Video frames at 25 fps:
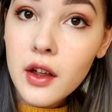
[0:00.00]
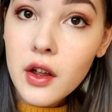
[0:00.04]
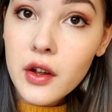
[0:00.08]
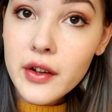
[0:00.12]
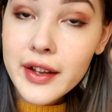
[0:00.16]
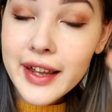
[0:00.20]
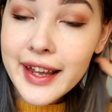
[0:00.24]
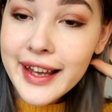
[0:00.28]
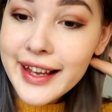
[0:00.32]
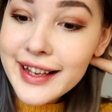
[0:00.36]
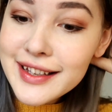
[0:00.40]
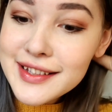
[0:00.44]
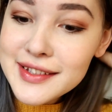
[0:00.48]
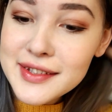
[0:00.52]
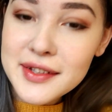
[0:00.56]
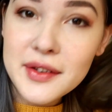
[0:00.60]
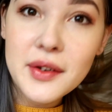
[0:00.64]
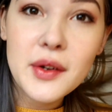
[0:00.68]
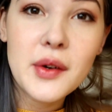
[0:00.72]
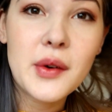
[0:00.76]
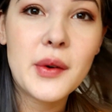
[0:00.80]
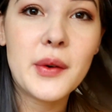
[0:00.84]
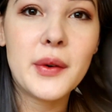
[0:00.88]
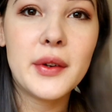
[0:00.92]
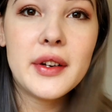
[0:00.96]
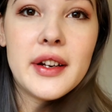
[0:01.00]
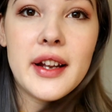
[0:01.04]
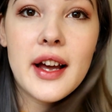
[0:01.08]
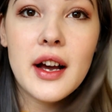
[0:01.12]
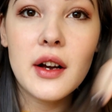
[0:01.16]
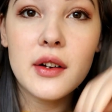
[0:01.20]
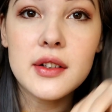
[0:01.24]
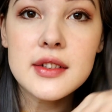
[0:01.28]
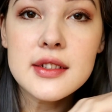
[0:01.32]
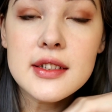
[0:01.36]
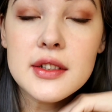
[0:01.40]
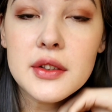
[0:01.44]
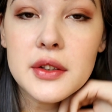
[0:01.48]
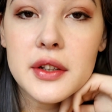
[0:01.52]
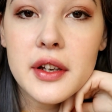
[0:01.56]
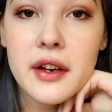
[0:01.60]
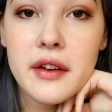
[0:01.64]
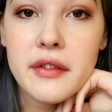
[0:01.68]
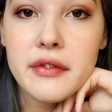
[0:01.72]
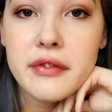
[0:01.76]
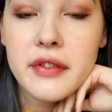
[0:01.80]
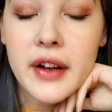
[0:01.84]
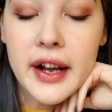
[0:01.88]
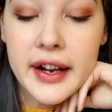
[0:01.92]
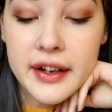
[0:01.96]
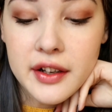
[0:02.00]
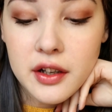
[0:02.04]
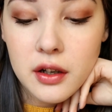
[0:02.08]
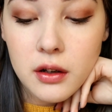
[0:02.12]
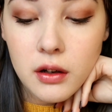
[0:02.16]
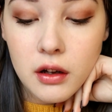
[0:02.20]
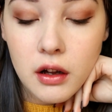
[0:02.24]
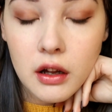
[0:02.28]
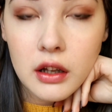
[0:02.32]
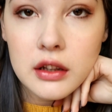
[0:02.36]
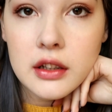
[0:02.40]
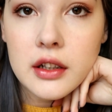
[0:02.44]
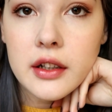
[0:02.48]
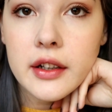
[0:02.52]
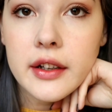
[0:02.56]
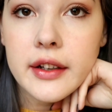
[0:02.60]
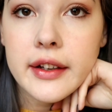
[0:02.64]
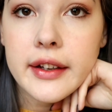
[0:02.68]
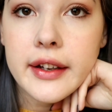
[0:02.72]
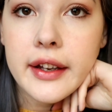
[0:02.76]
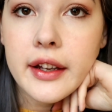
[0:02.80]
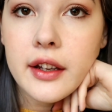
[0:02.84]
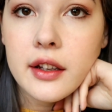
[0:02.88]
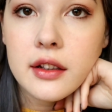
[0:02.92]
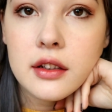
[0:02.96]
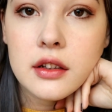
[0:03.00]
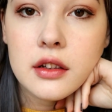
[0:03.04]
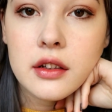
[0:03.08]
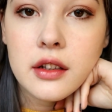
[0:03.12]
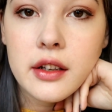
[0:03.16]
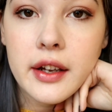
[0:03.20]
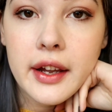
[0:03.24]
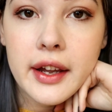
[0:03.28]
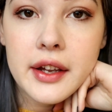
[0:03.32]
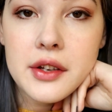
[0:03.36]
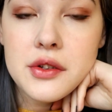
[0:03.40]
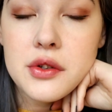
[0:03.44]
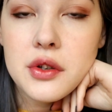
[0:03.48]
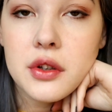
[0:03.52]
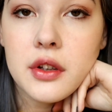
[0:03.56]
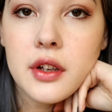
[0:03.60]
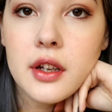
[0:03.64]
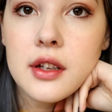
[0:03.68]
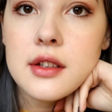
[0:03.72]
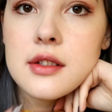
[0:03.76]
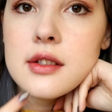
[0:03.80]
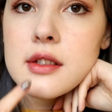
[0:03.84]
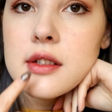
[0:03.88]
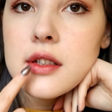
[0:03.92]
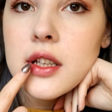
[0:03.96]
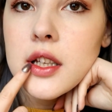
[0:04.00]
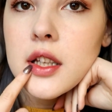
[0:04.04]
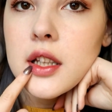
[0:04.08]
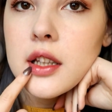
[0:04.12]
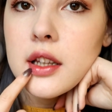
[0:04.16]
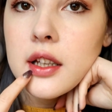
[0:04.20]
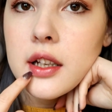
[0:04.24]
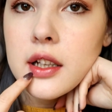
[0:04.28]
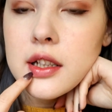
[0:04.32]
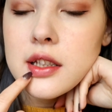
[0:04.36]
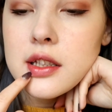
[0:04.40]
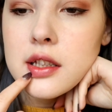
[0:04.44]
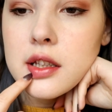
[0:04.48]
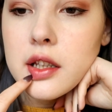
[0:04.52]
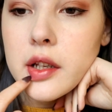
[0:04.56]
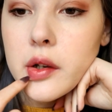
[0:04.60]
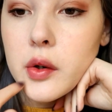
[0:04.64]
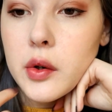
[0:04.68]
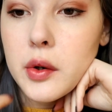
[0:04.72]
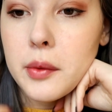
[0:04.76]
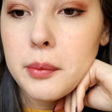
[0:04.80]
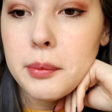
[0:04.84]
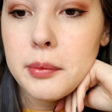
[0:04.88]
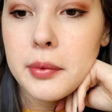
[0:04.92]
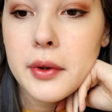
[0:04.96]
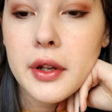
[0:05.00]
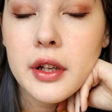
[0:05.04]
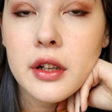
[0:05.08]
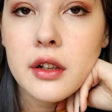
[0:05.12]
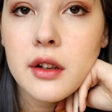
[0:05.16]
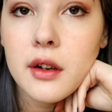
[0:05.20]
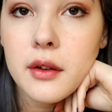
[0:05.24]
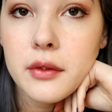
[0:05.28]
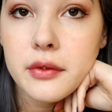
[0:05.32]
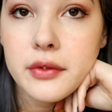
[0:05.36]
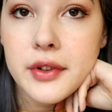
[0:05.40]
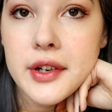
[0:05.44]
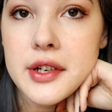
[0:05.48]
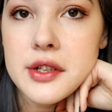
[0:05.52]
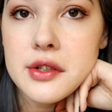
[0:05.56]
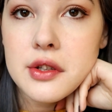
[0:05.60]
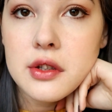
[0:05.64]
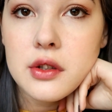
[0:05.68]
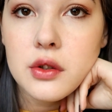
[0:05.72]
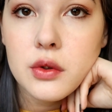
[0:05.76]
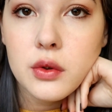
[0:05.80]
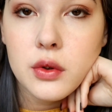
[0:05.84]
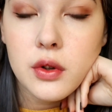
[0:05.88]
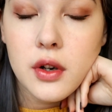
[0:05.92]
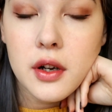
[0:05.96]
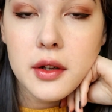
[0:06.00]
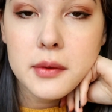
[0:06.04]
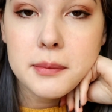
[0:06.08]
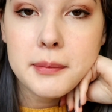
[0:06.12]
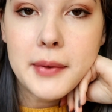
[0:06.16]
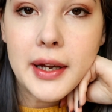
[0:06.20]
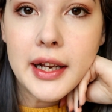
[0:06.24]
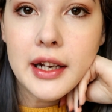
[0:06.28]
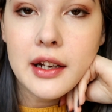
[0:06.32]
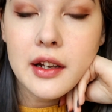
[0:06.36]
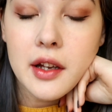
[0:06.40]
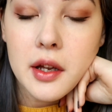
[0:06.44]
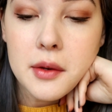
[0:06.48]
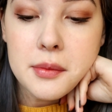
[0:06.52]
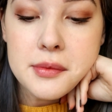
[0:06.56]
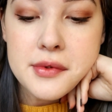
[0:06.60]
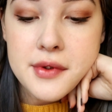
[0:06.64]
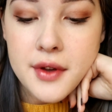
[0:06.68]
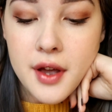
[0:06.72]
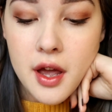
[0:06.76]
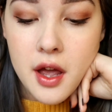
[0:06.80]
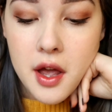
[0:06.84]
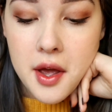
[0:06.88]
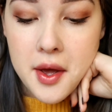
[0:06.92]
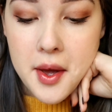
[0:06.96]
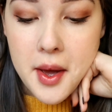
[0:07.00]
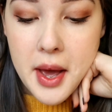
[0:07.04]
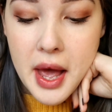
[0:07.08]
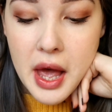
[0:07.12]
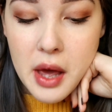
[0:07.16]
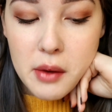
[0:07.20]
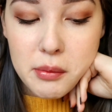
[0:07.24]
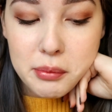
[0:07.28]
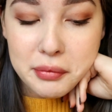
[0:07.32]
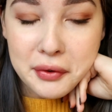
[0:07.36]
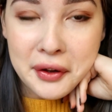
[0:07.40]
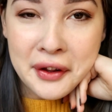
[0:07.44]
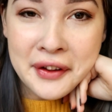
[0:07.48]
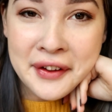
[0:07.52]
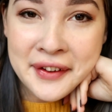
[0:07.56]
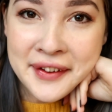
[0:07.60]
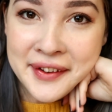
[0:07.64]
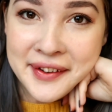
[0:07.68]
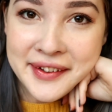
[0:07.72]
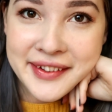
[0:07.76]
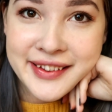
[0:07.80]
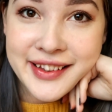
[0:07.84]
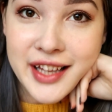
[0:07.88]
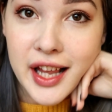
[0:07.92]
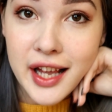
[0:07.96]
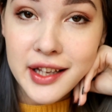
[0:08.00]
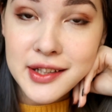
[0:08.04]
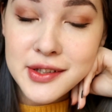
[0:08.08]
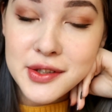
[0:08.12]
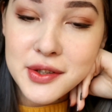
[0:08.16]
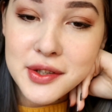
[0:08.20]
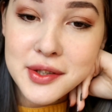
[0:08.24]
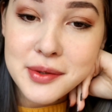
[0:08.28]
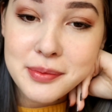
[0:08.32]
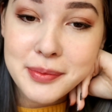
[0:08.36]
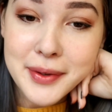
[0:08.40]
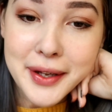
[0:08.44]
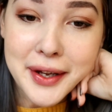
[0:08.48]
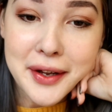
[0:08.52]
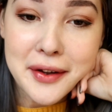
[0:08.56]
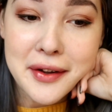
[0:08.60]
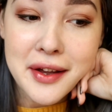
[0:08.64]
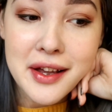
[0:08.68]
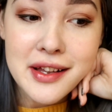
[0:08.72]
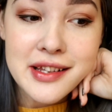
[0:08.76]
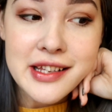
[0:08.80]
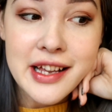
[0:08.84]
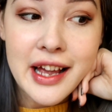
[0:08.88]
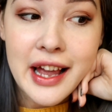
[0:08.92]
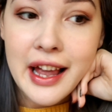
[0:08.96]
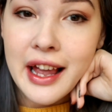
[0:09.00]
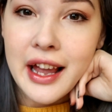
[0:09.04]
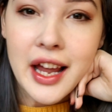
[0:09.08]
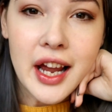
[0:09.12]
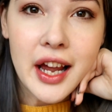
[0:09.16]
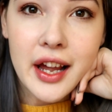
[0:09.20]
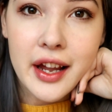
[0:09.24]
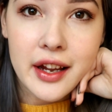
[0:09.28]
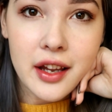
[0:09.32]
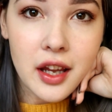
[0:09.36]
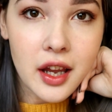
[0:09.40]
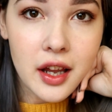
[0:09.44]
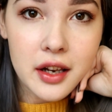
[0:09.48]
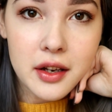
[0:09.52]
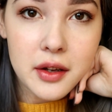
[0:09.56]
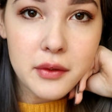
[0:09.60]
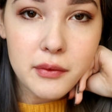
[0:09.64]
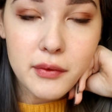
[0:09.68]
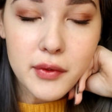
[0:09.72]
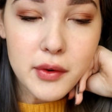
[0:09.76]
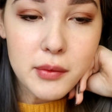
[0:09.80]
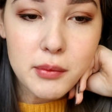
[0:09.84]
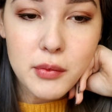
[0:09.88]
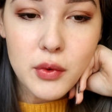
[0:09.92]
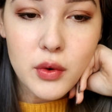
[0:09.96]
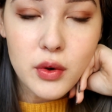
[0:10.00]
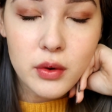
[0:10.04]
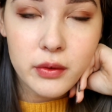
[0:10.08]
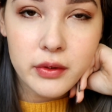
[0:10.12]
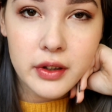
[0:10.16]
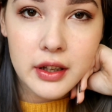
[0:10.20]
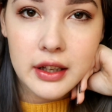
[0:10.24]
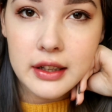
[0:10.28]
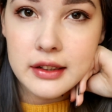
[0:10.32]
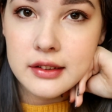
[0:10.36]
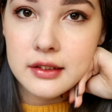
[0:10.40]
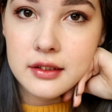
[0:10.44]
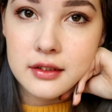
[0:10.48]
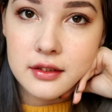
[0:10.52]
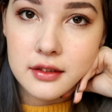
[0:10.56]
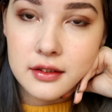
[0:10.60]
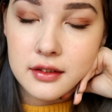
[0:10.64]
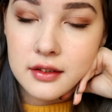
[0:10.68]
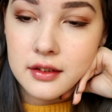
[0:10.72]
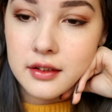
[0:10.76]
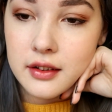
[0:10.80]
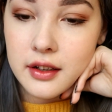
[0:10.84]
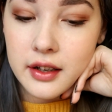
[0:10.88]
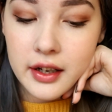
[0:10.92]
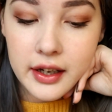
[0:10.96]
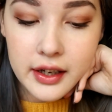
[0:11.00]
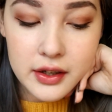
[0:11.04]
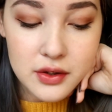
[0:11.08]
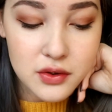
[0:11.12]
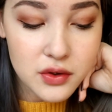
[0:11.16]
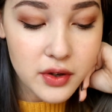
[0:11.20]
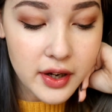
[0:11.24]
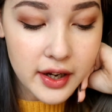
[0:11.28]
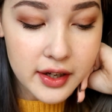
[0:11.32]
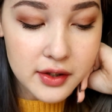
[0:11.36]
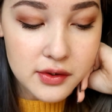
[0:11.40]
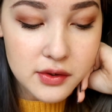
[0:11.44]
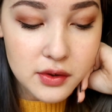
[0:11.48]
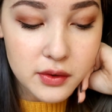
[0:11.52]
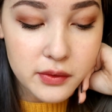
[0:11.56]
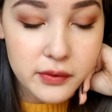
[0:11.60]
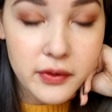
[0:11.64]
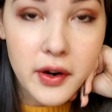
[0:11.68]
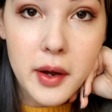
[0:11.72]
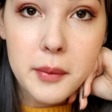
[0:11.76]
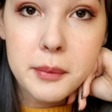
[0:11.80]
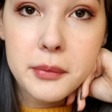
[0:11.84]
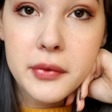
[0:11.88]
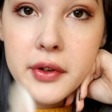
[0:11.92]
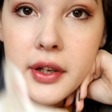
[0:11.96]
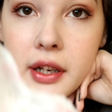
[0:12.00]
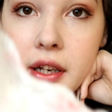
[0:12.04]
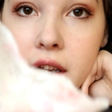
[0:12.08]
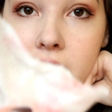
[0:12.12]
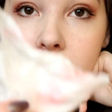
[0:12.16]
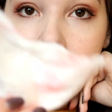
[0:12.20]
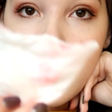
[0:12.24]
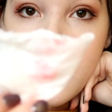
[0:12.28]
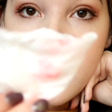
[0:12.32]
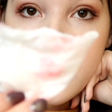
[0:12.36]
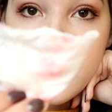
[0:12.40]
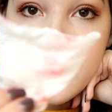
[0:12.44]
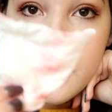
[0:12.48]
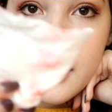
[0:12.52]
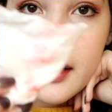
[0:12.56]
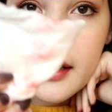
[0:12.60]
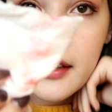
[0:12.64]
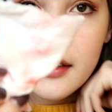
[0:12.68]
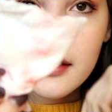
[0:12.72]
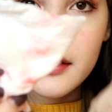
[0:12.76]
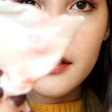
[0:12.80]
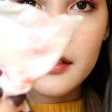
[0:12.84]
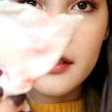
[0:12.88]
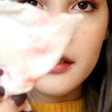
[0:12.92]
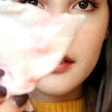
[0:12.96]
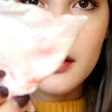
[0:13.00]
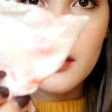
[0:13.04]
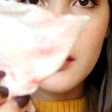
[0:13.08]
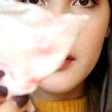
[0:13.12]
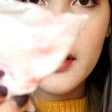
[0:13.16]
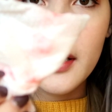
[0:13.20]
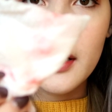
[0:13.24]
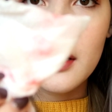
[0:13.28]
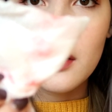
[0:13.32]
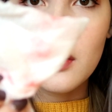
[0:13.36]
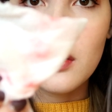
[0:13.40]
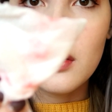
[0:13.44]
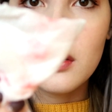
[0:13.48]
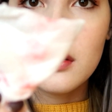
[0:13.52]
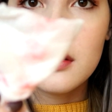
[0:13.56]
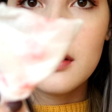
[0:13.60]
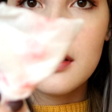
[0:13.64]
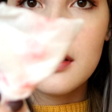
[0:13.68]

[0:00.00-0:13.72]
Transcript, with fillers: Okay, so now onto the final color, and as you can see, there's still a bit of residue on my lips, but that's just because I cannot remove it. I tried to rub really hard, like look at all